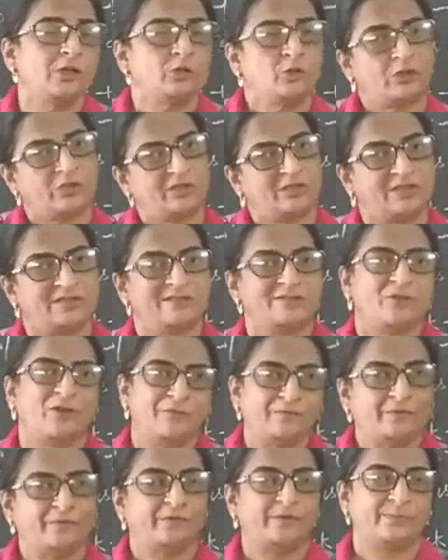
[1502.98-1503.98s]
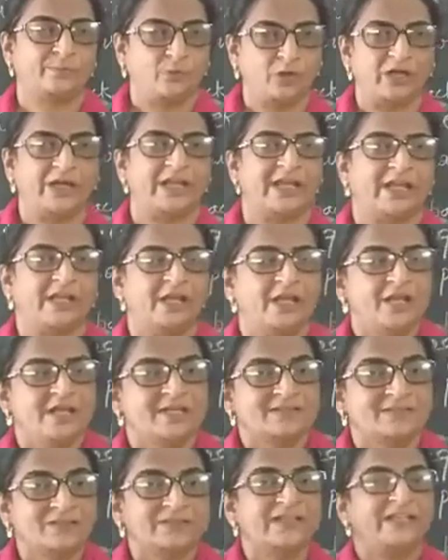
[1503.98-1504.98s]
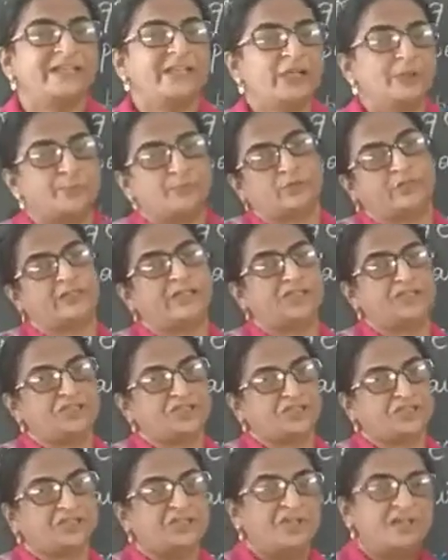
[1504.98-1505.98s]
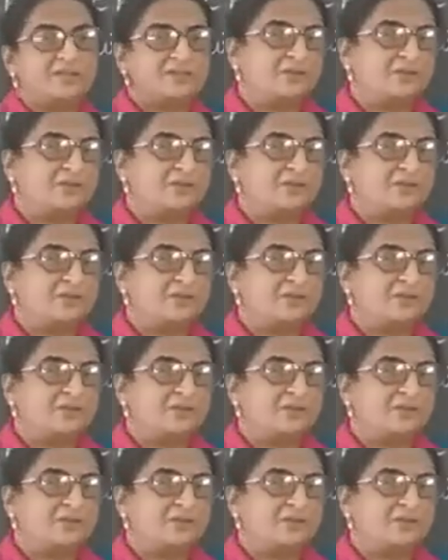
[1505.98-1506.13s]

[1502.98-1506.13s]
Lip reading: organs of our our body. So they need protection.